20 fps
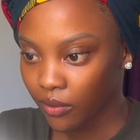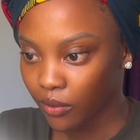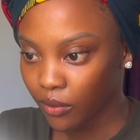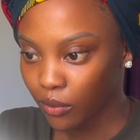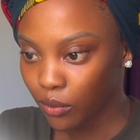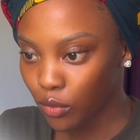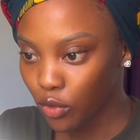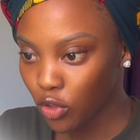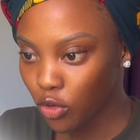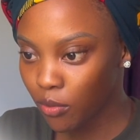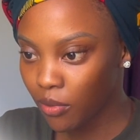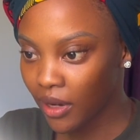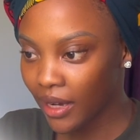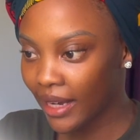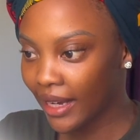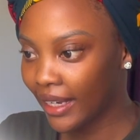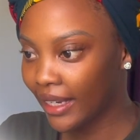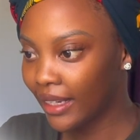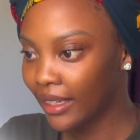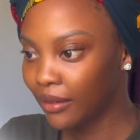
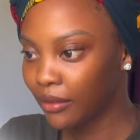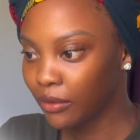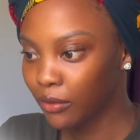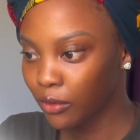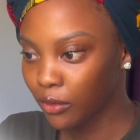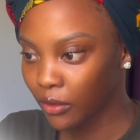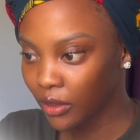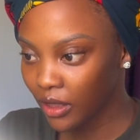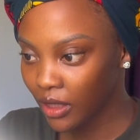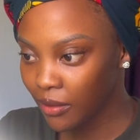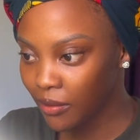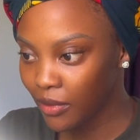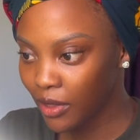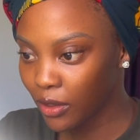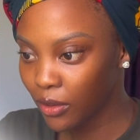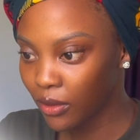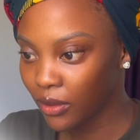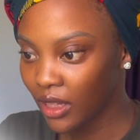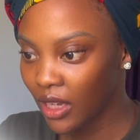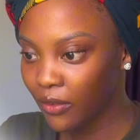Mobile,
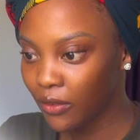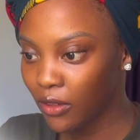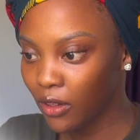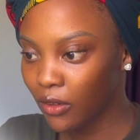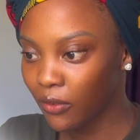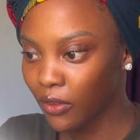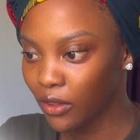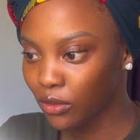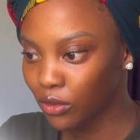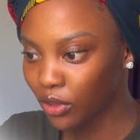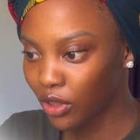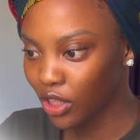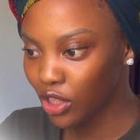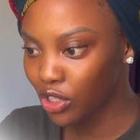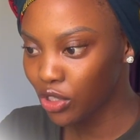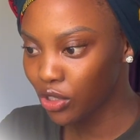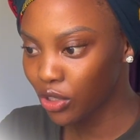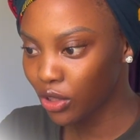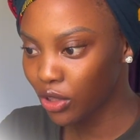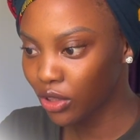email, level of
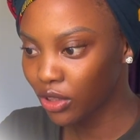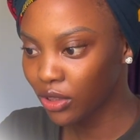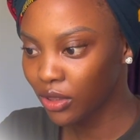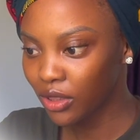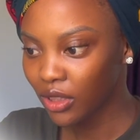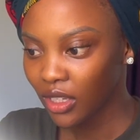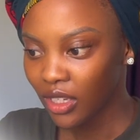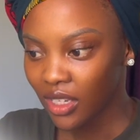education,